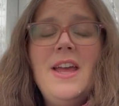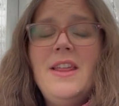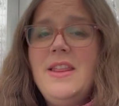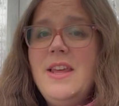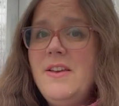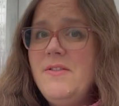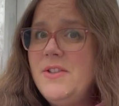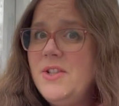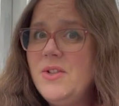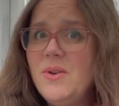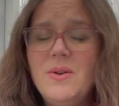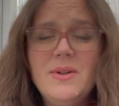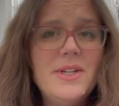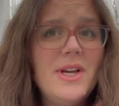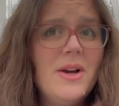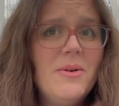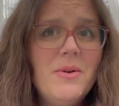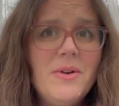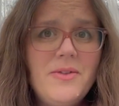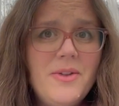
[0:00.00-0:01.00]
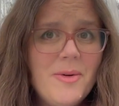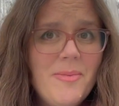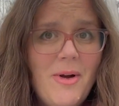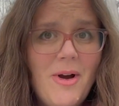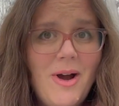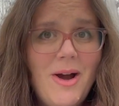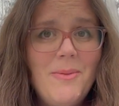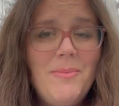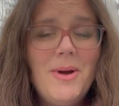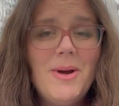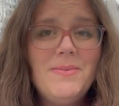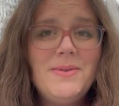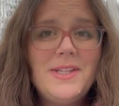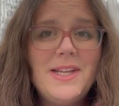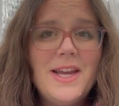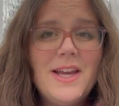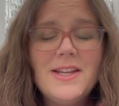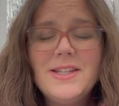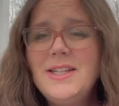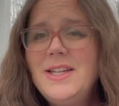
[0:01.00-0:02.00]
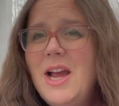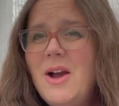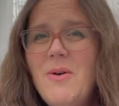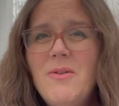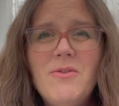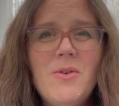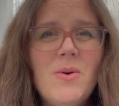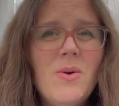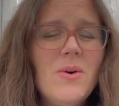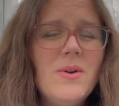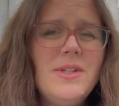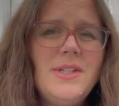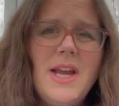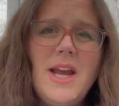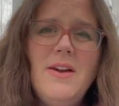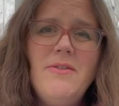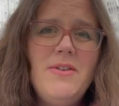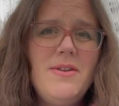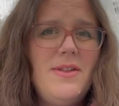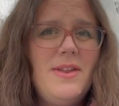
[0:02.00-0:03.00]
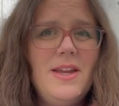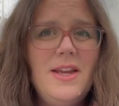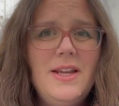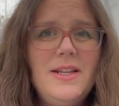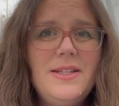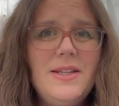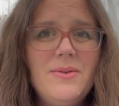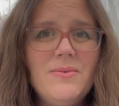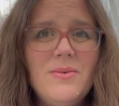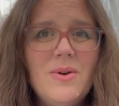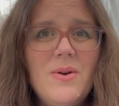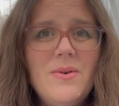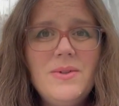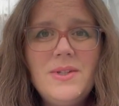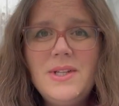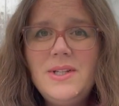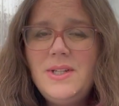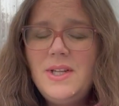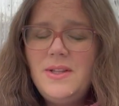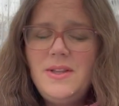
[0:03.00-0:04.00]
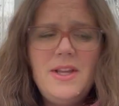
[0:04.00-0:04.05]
they've sold out with their pop-up sales. Now, of course, everything isn't roses.